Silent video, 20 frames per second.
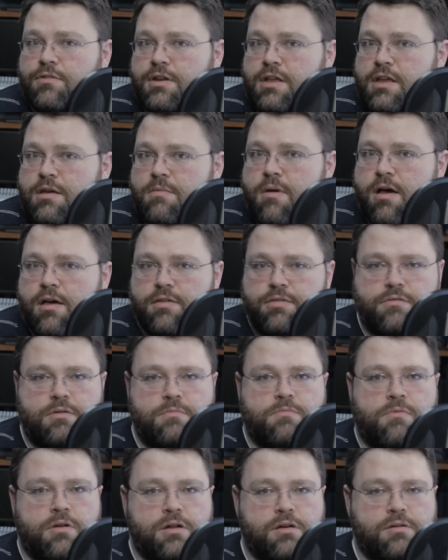DMI
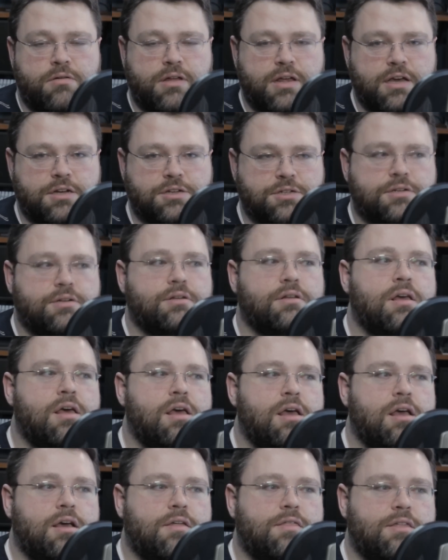3.0 connection,
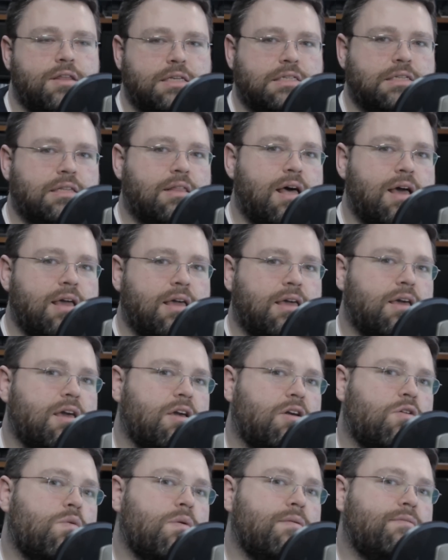that is like
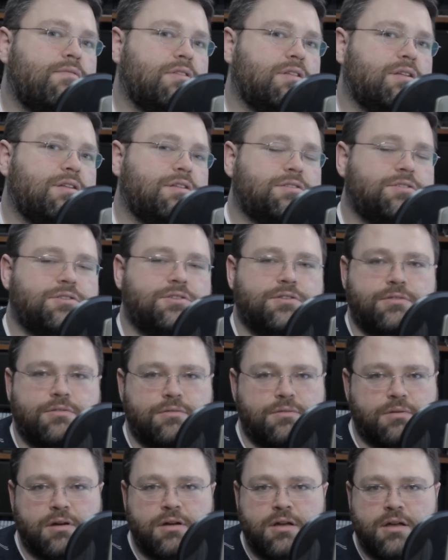equivalent
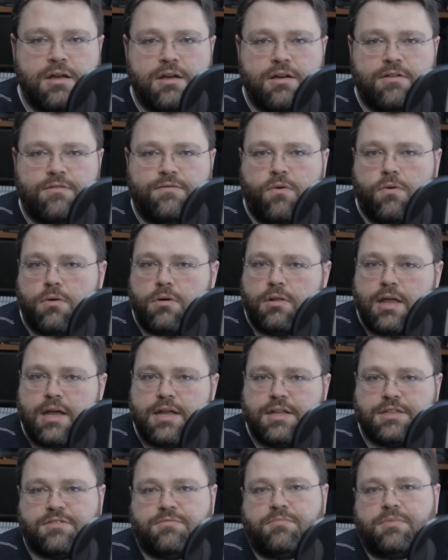to 4
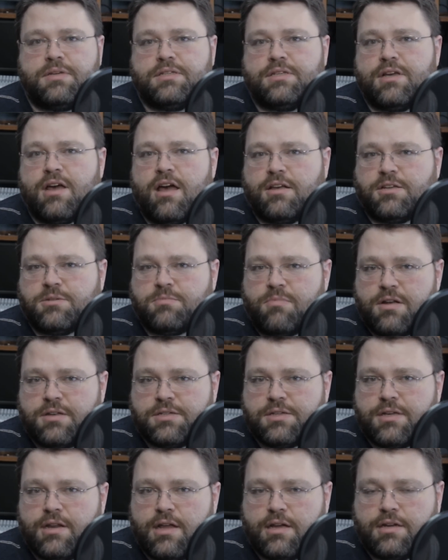lanes of PCI
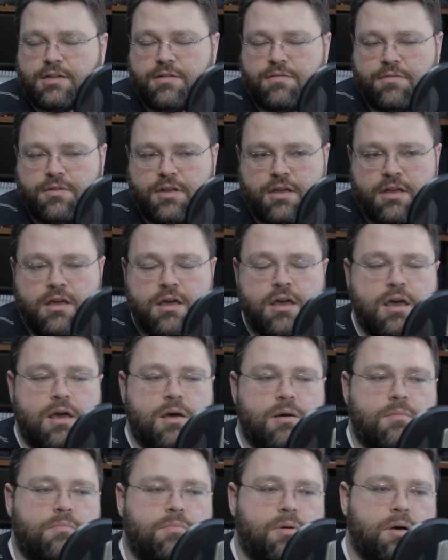Express connectivity,
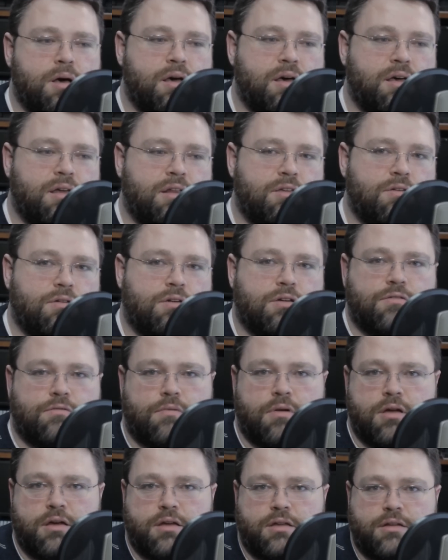but you can
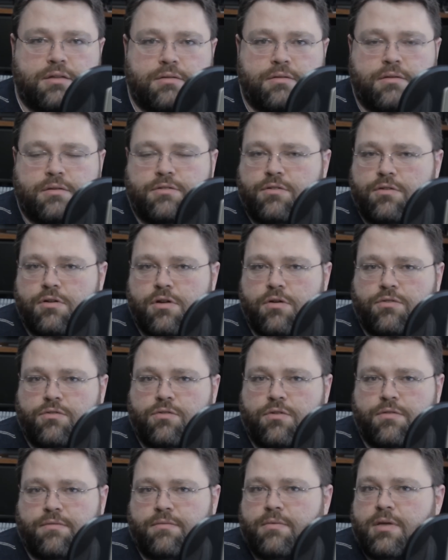run,
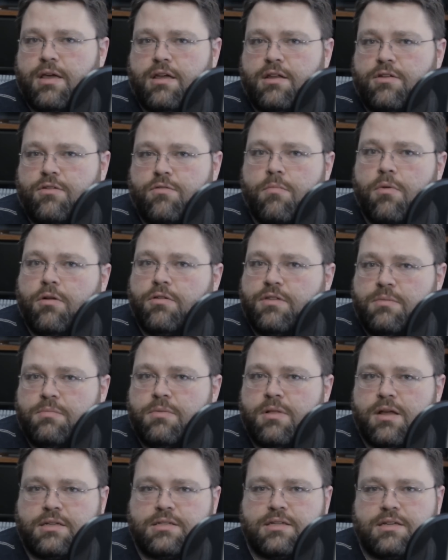sort of, it can do
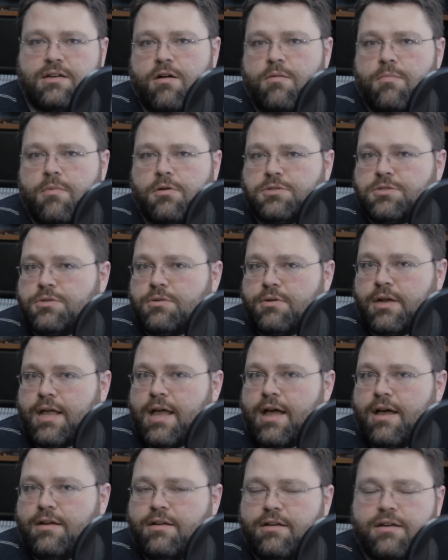multiplexing almost, sort of,
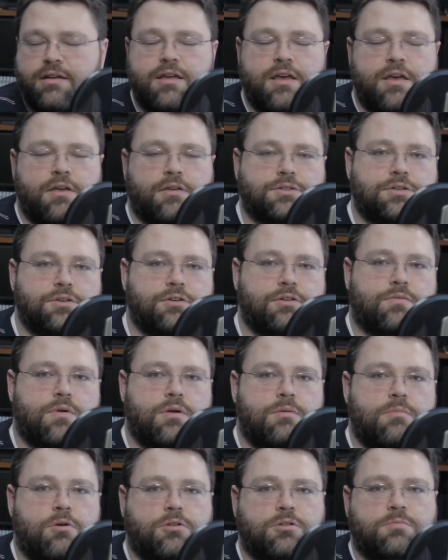kind of. So you can
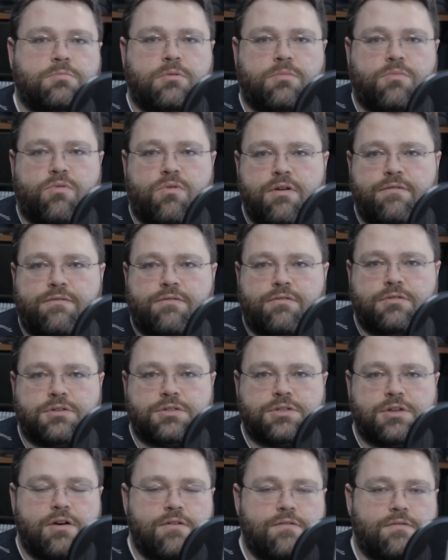run multiple
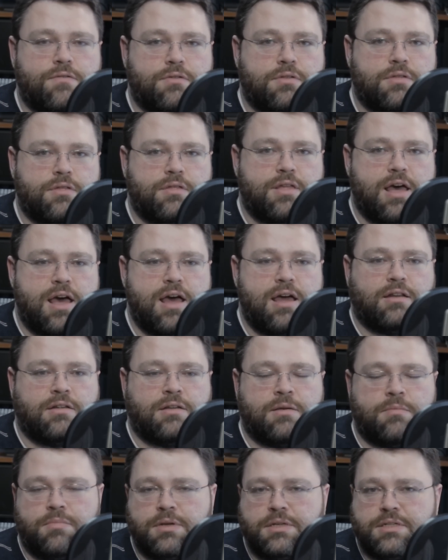peripherals over that
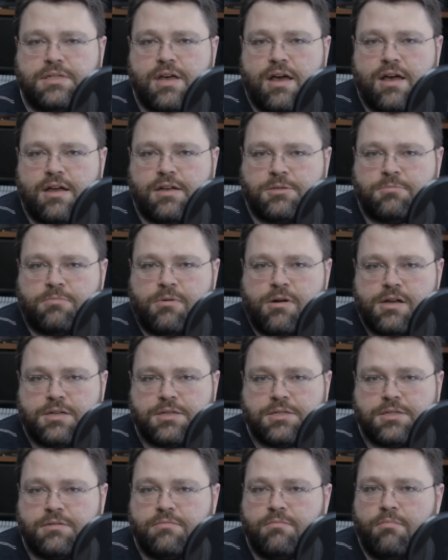PCI
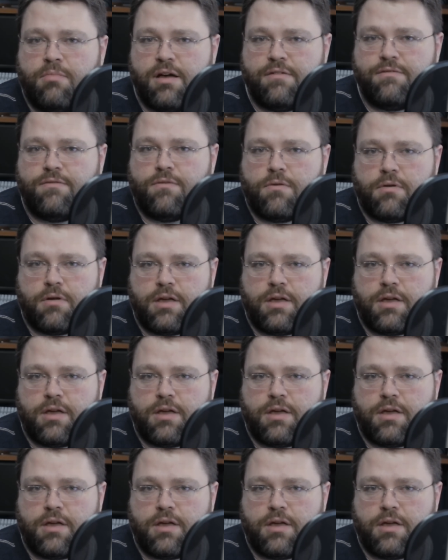Express by 4